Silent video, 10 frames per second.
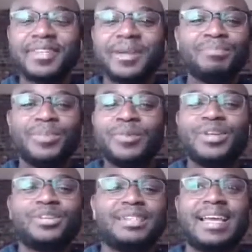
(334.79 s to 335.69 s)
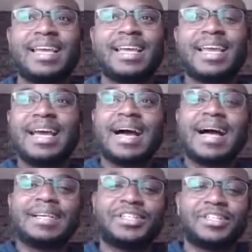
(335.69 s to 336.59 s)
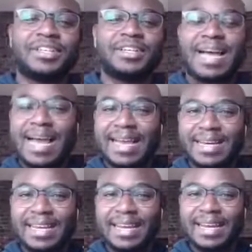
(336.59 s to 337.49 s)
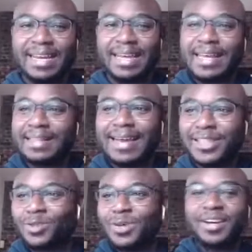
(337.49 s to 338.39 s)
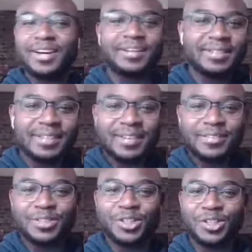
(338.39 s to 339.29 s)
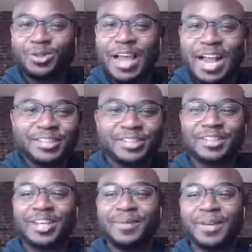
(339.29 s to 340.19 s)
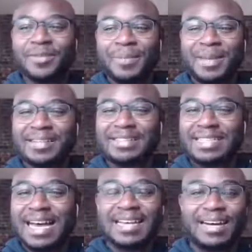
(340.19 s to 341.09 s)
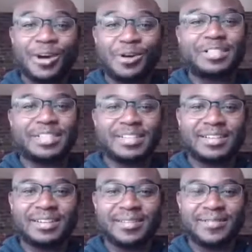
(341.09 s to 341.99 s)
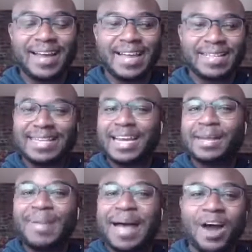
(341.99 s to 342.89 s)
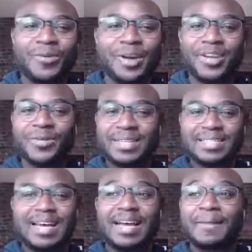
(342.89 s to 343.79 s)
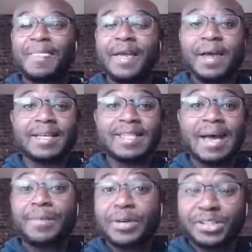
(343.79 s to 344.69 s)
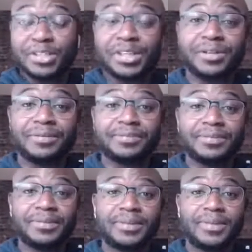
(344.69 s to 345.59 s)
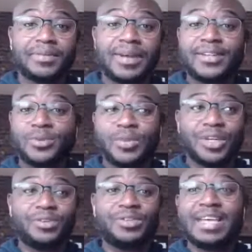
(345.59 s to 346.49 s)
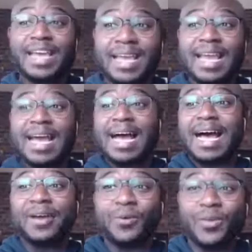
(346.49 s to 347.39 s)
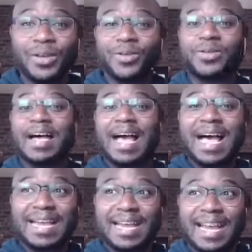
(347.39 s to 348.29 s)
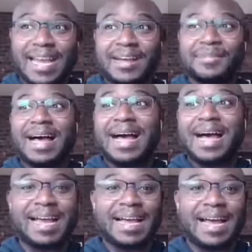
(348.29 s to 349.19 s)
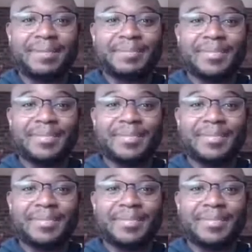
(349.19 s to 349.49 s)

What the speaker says: But when you say I should, I need, that's where the distractions come in, right? Because it's not urgent, right? It's not empowering you. It's not pushing you, right? So when you say I will, I am, I'm